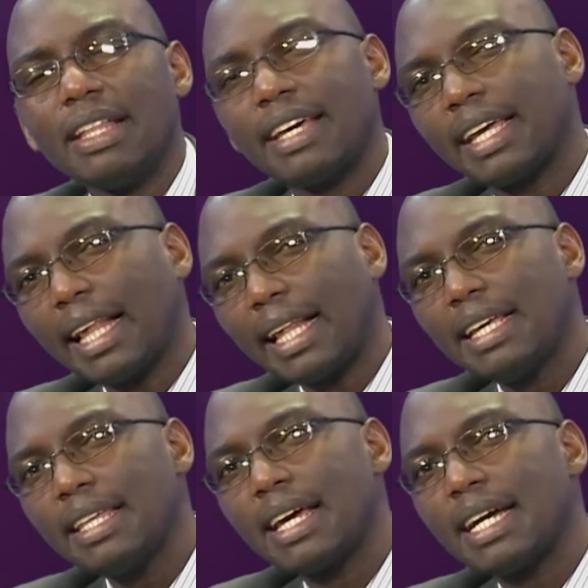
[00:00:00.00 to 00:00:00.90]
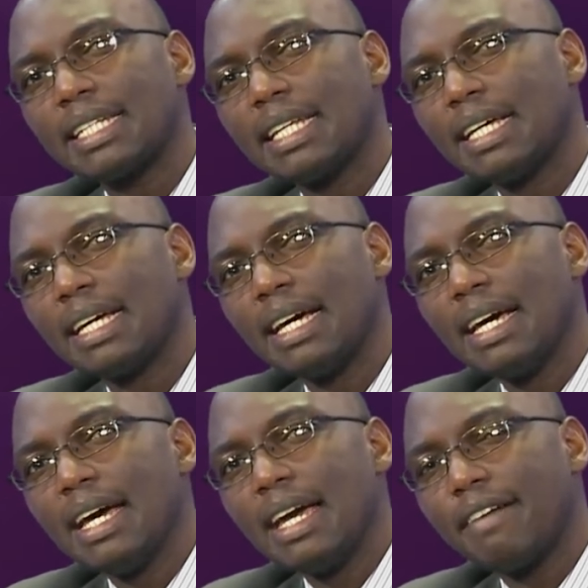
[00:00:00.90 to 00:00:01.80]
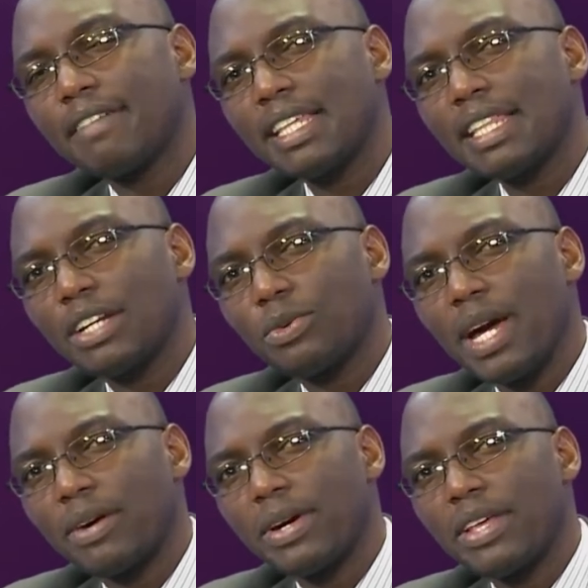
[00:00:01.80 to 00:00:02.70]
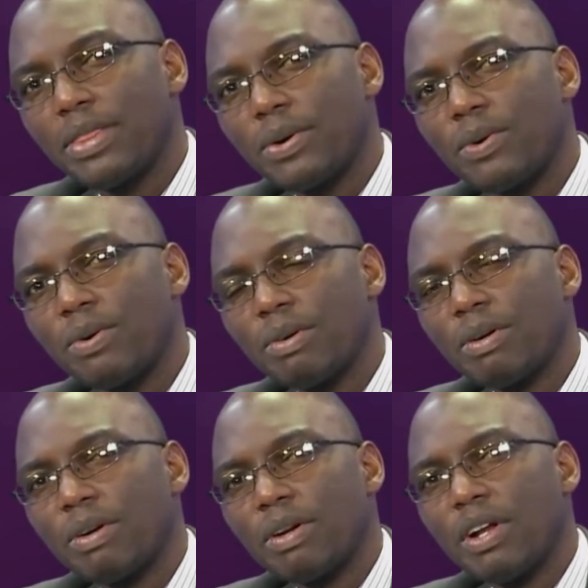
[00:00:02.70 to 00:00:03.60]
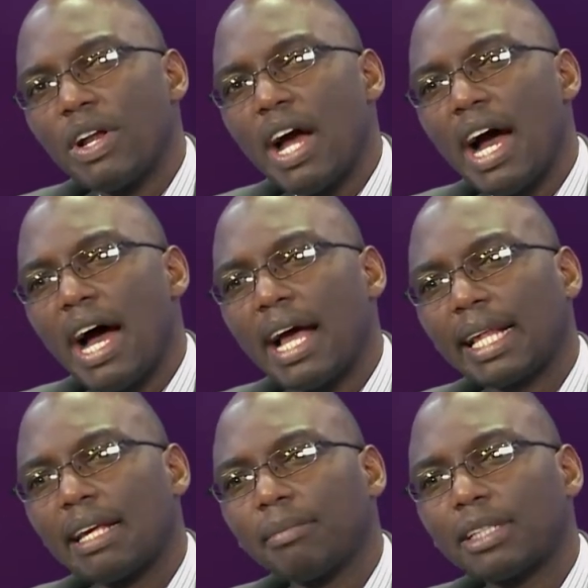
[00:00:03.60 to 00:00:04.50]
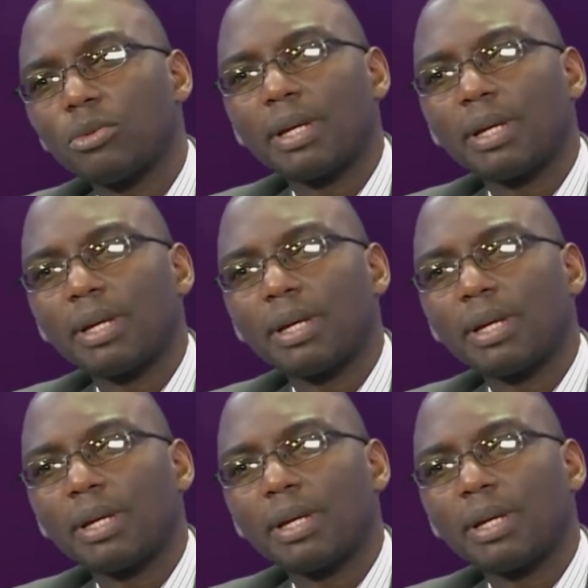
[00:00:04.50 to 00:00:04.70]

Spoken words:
They can see that everything that we are going through seems to